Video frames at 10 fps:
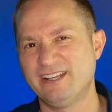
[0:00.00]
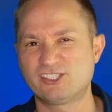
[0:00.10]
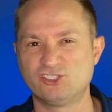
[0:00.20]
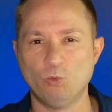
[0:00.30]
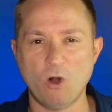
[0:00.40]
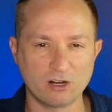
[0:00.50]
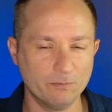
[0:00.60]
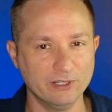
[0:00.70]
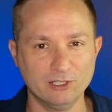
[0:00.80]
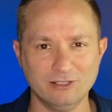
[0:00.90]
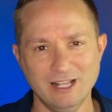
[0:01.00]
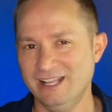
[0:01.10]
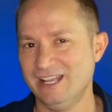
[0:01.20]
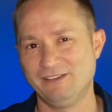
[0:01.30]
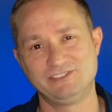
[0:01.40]
an extra water bill.
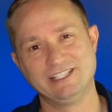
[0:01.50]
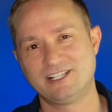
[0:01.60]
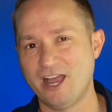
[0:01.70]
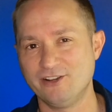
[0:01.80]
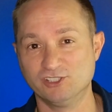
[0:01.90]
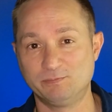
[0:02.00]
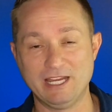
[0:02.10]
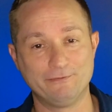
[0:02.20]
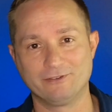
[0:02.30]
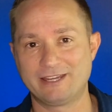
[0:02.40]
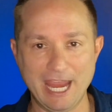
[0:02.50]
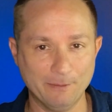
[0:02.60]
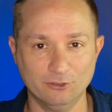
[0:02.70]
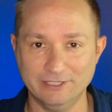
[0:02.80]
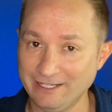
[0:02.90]
I've seen condos pay for
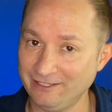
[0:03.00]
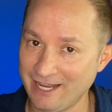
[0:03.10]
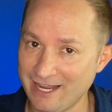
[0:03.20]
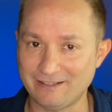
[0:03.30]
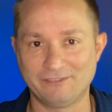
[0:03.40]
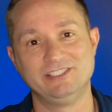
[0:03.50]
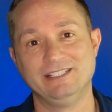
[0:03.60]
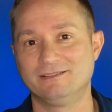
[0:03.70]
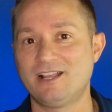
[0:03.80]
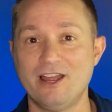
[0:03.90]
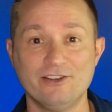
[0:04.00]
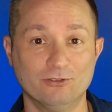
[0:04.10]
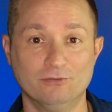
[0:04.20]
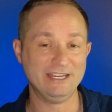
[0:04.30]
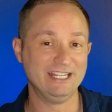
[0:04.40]
cable and internet. I've seen
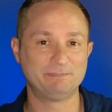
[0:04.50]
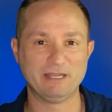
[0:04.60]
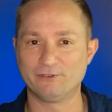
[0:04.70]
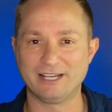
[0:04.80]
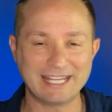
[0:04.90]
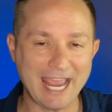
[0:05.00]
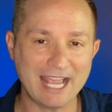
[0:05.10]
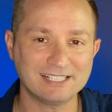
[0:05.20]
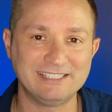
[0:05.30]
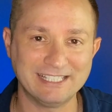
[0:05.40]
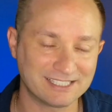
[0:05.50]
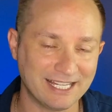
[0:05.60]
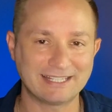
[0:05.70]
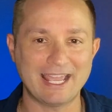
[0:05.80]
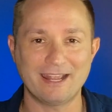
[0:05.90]
condo fees pay for like gas, things
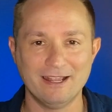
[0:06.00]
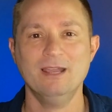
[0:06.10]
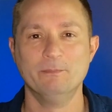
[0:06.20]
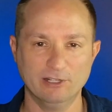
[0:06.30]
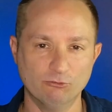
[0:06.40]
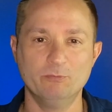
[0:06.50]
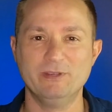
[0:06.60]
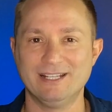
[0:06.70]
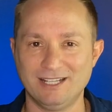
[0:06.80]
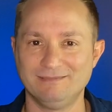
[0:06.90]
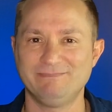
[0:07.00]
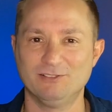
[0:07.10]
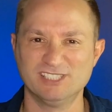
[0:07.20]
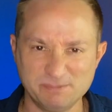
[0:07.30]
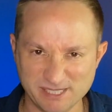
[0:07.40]
like that. But it will be
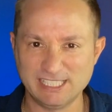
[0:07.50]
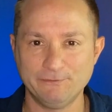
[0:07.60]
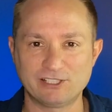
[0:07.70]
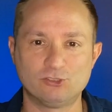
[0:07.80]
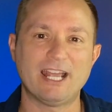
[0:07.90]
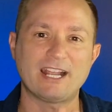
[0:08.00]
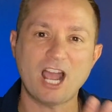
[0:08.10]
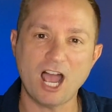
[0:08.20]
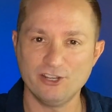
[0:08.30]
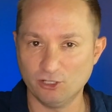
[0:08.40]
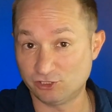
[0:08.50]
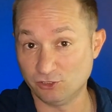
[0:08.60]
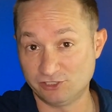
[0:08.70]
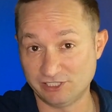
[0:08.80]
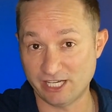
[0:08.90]
specific to that condo
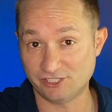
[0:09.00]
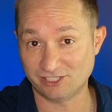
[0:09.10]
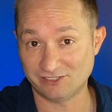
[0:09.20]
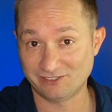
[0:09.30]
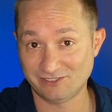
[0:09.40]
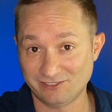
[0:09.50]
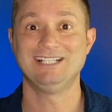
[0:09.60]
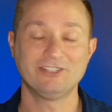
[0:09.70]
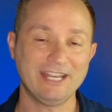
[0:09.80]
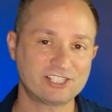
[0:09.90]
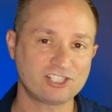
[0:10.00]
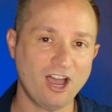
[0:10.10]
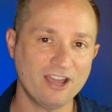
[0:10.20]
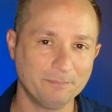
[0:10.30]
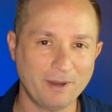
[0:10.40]
association. Now, the next
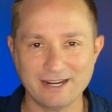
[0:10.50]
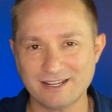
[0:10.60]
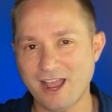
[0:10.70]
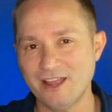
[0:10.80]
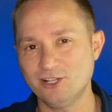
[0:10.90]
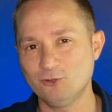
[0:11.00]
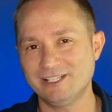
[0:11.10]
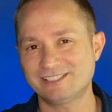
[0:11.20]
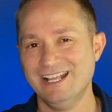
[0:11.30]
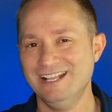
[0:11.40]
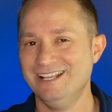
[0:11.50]
con of buying a condo is